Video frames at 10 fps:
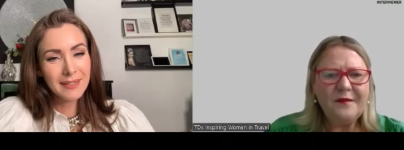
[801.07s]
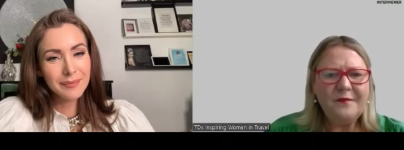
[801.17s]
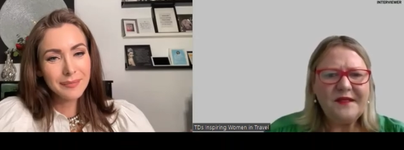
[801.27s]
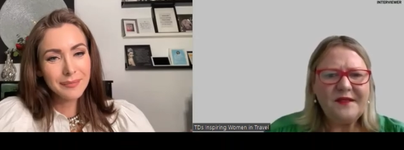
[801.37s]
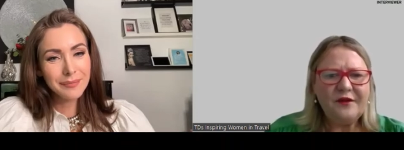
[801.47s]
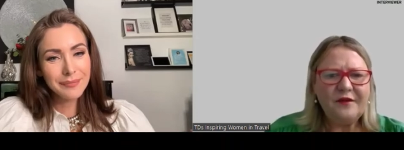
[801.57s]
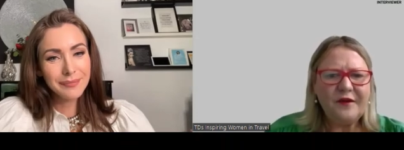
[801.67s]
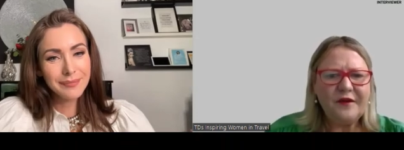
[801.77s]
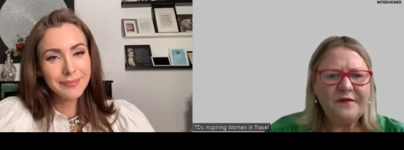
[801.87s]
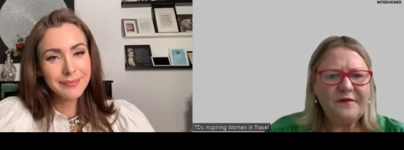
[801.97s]
Speaker 1: the Miss
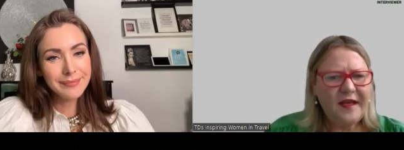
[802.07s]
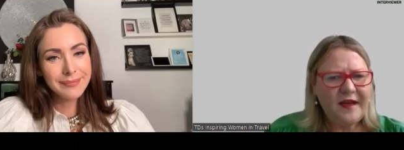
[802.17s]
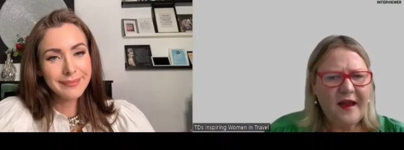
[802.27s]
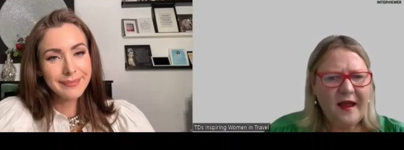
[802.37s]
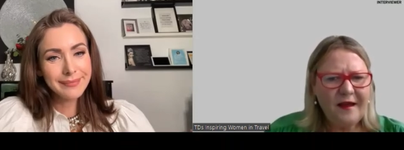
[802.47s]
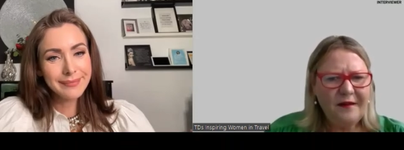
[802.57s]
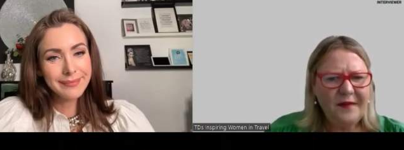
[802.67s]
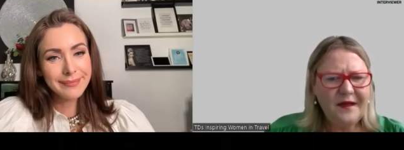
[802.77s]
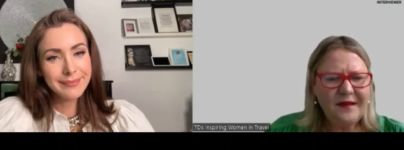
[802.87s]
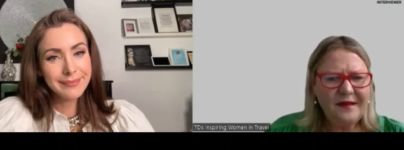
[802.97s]
Universe Vietnam?
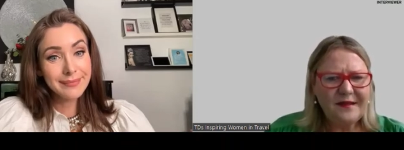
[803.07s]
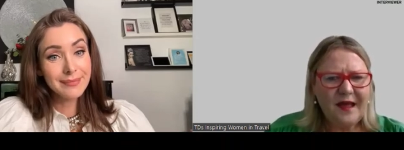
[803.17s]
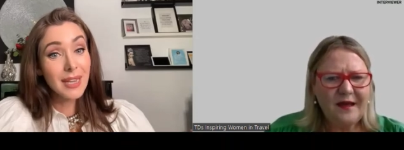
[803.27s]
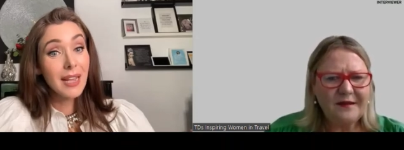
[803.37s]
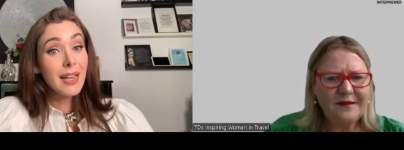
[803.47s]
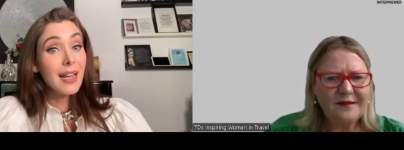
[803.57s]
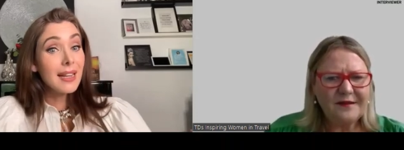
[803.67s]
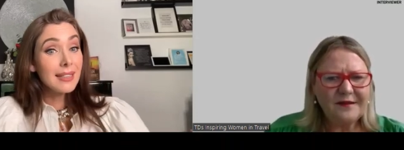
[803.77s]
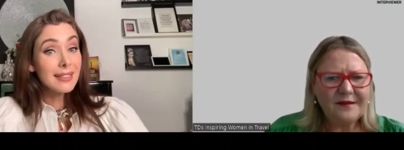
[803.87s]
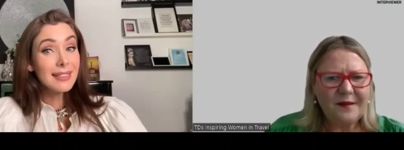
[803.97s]
Is that
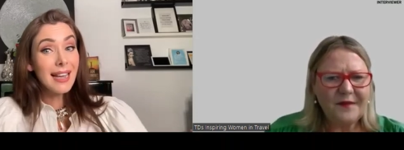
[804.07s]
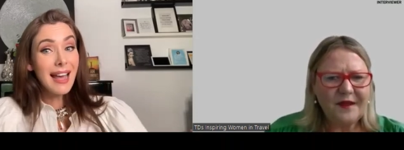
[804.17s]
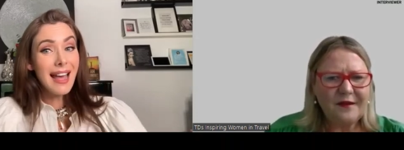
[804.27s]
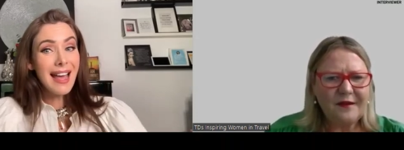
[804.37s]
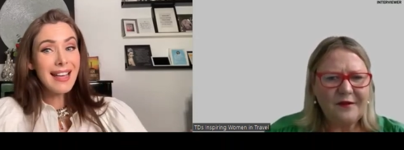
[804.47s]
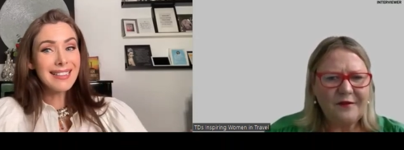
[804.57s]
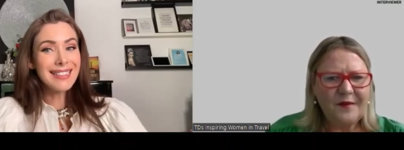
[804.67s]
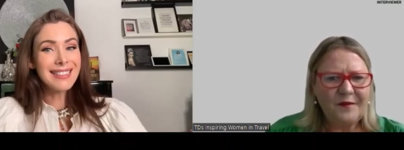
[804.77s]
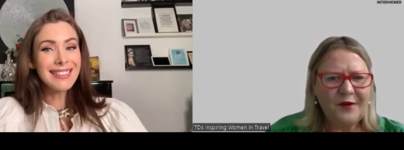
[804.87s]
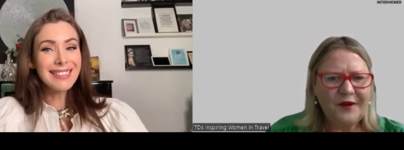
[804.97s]
something yeah. that hmm.
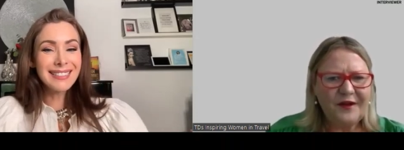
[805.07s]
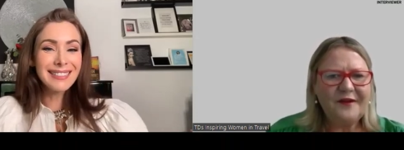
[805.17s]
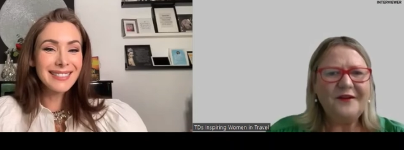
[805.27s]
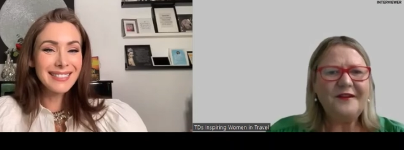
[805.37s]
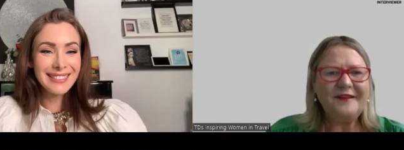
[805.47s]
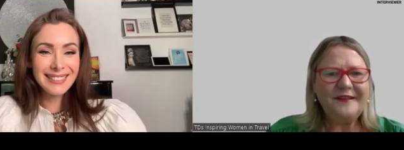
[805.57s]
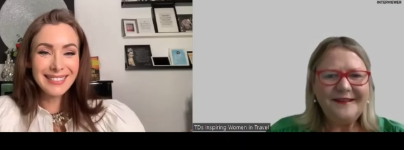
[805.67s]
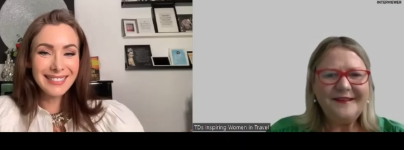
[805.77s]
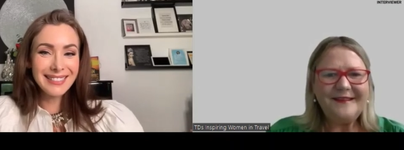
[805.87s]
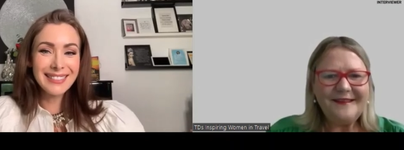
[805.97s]
you've been working on?
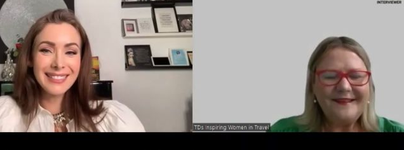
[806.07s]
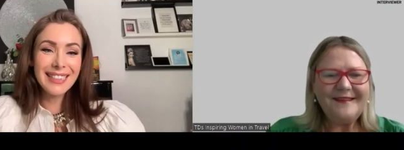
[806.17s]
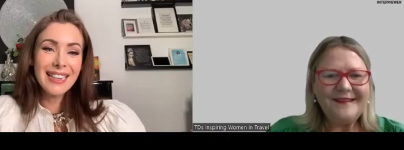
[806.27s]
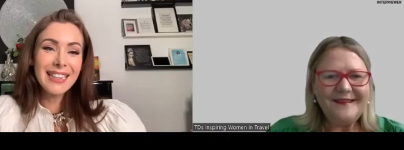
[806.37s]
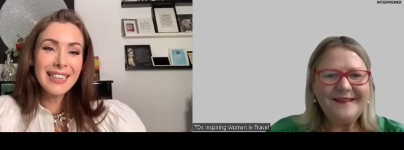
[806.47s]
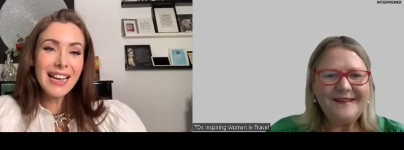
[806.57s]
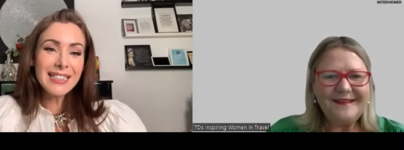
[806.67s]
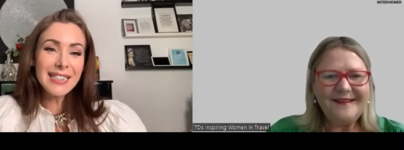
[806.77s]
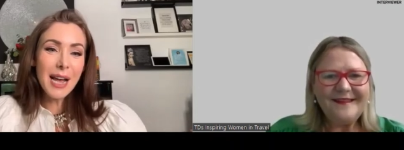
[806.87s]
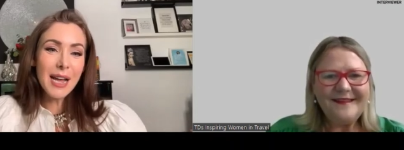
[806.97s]

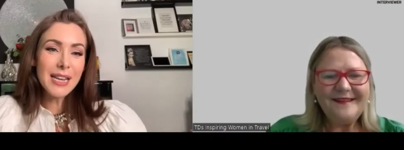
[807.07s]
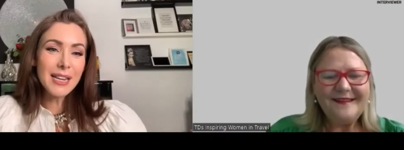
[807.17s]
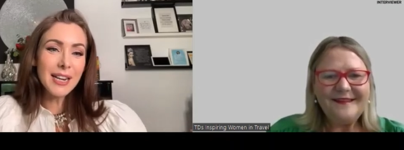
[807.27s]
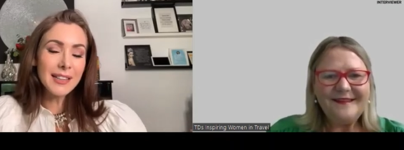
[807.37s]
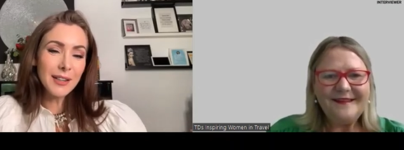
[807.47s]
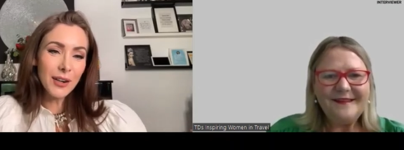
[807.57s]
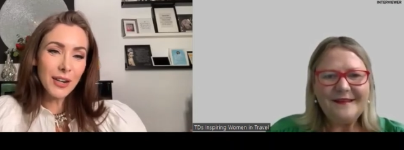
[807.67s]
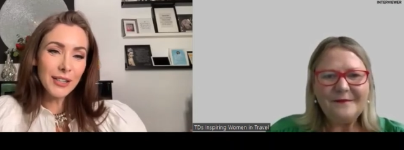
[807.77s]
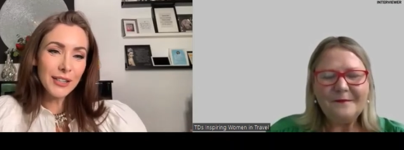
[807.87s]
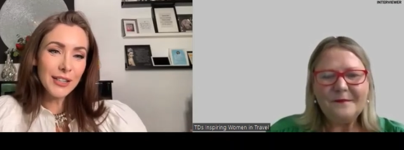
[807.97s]
Speaker 2: Yes, I got the
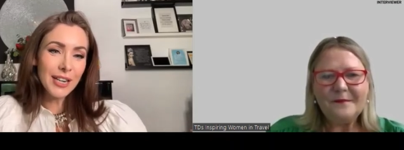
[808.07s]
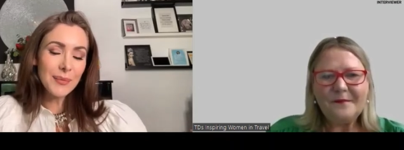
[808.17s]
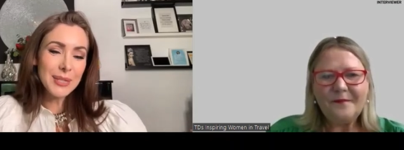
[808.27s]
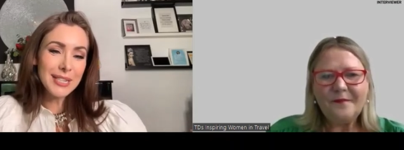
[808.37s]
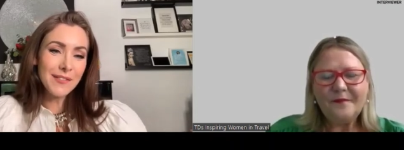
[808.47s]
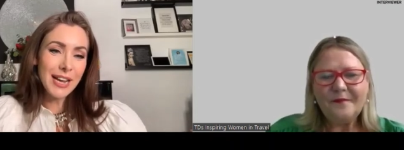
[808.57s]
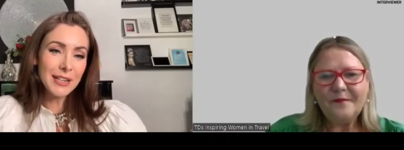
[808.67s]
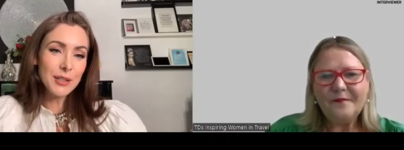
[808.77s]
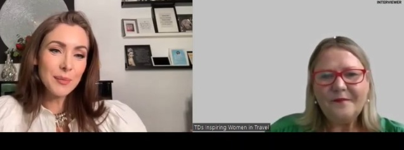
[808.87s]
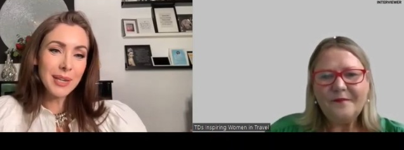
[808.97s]
honor and was
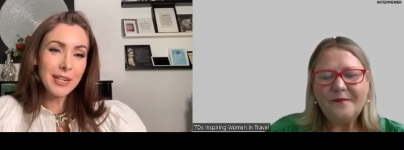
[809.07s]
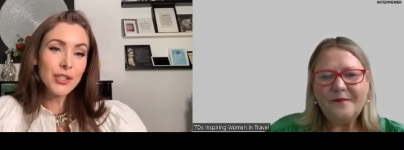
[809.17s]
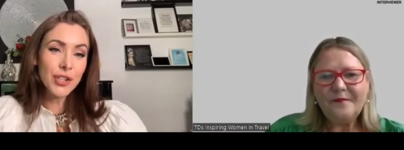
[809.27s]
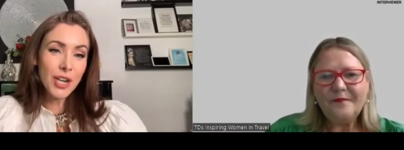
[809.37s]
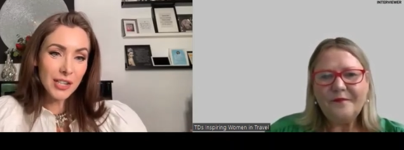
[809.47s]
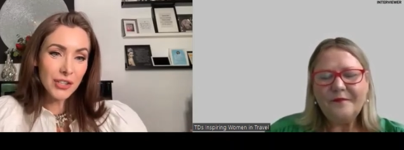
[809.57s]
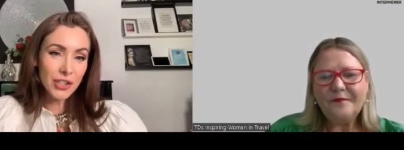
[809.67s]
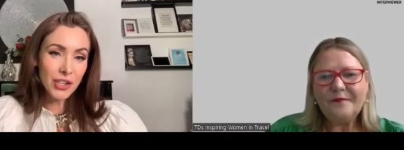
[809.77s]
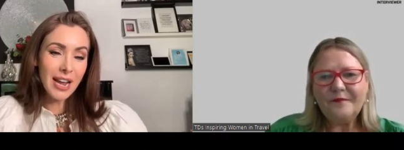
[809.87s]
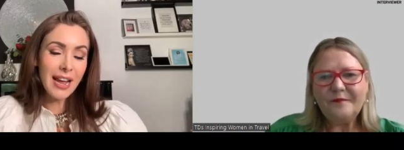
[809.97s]
invited to be a
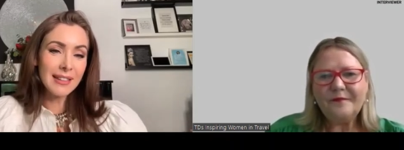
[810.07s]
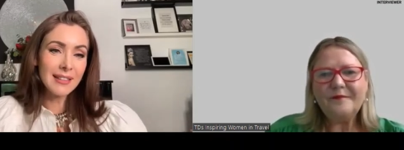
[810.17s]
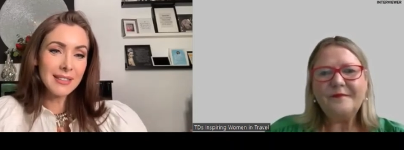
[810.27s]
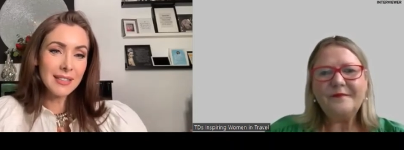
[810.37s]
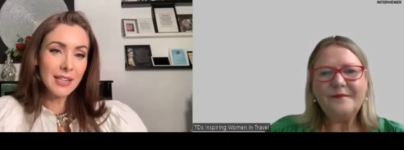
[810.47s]
judge at this